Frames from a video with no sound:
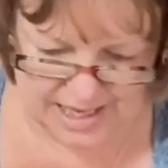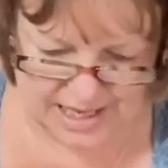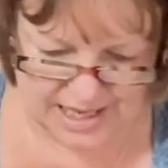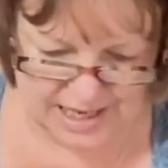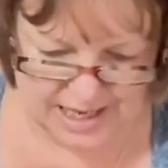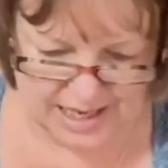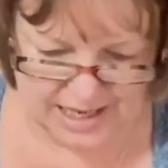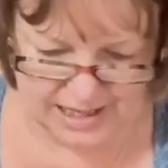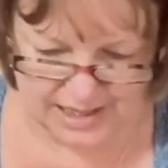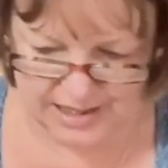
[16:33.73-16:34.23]

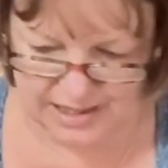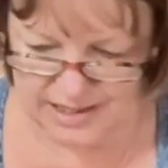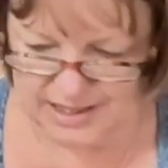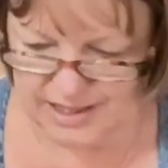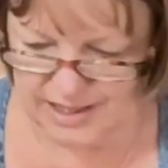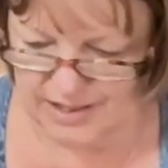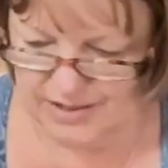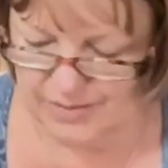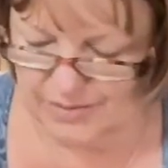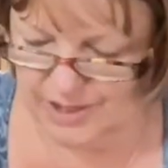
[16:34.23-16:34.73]
and
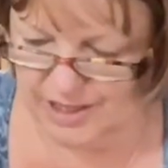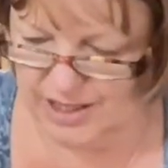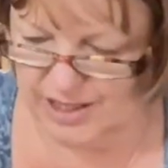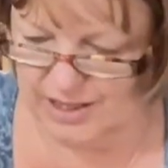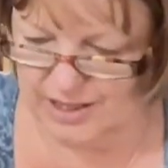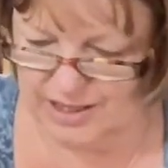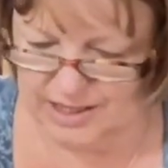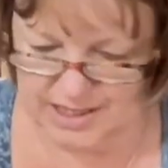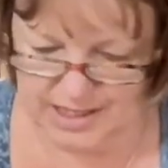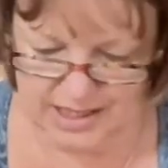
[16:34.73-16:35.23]
we're
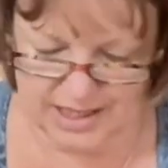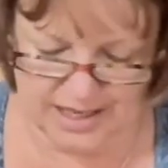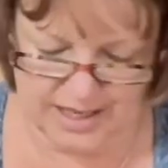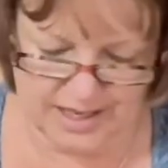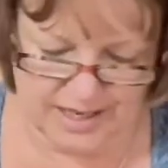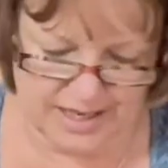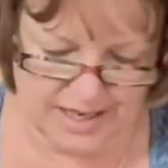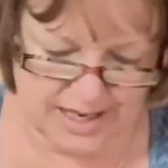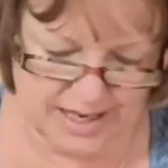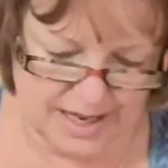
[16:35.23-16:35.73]
going to
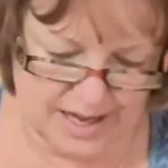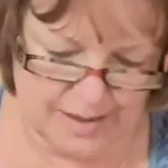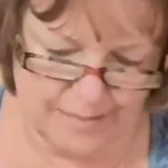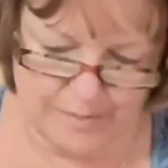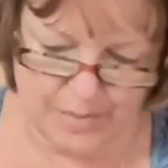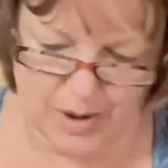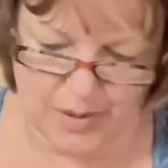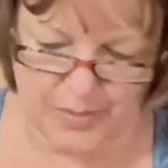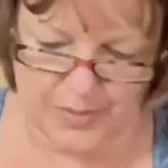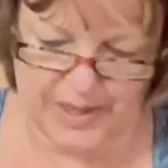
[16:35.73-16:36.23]

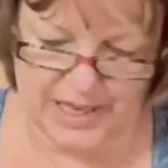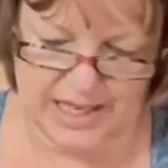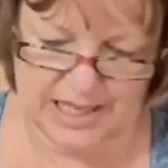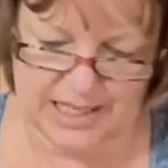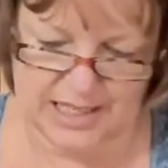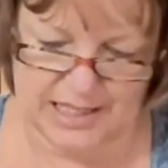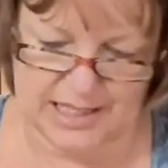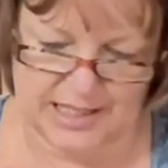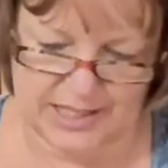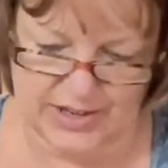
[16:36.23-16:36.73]
pop it
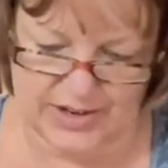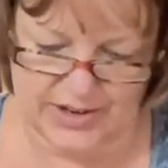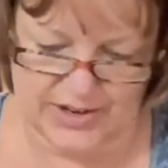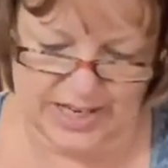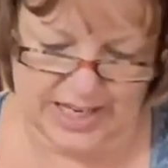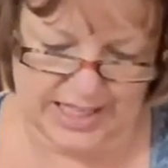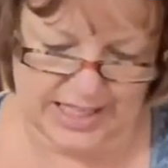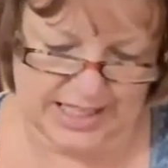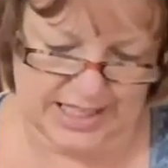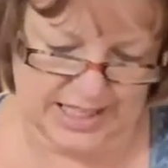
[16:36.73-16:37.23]

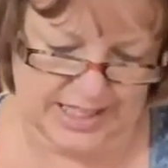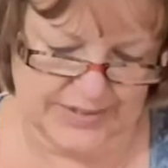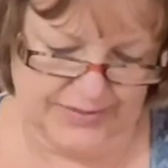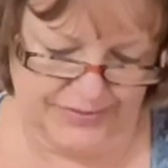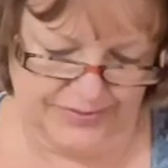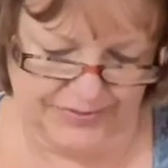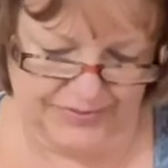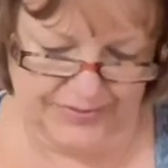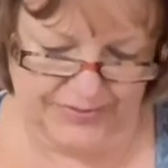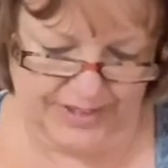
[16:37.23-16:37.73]
inside.
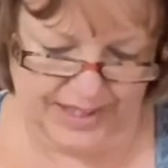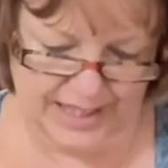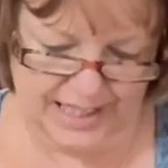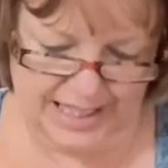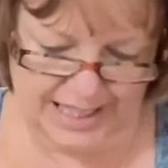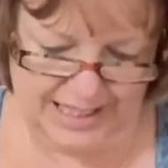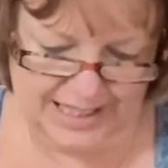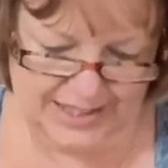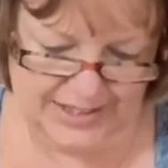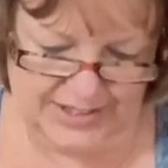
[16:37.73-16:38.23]

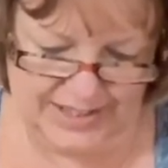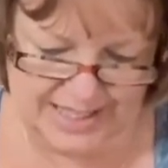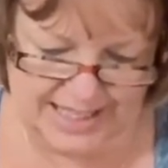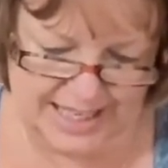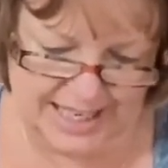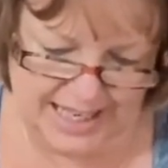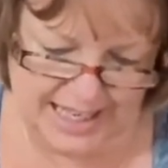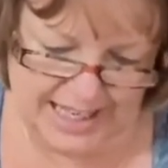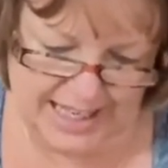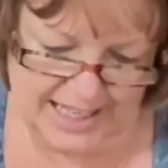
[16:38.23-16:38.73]

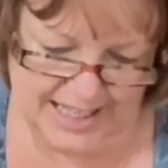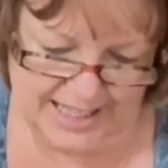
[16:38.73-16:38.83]
Exciting.